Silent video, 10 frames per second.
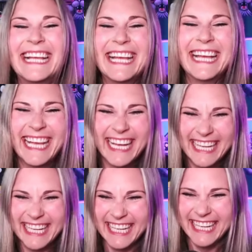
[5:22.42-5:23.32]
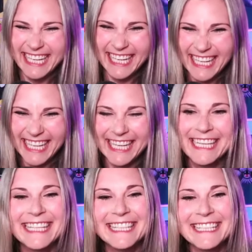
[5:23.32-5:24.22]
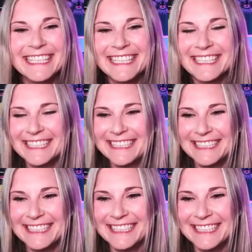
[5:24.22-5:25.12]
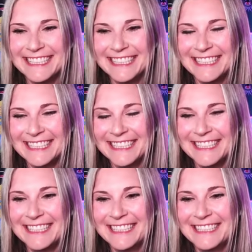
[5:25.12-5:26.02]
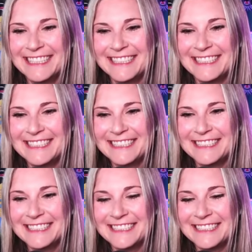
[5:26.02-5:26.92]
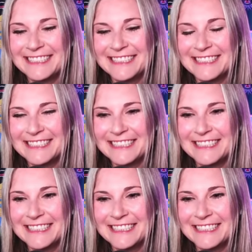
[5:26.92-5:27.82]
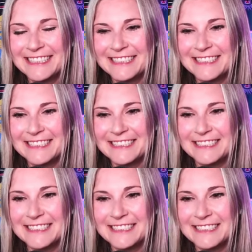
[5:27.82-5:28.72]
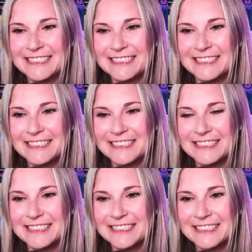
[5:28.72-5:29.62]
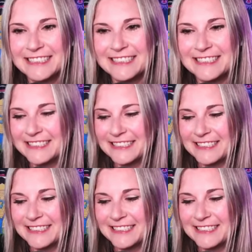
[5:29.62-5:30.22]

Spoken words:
The person shown says nothing.